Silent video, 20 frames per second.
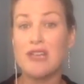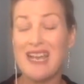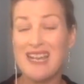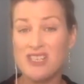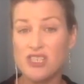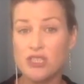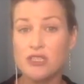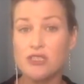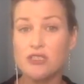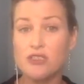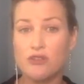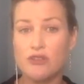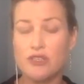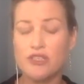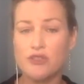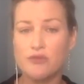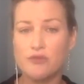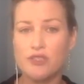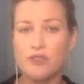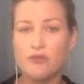actually sold
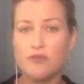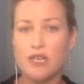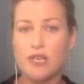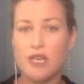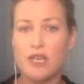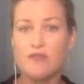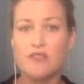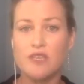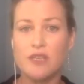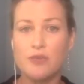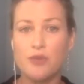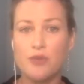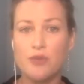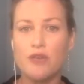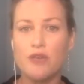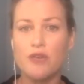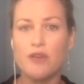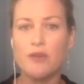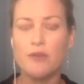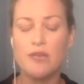into a two and a half day
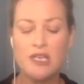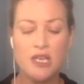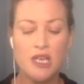program.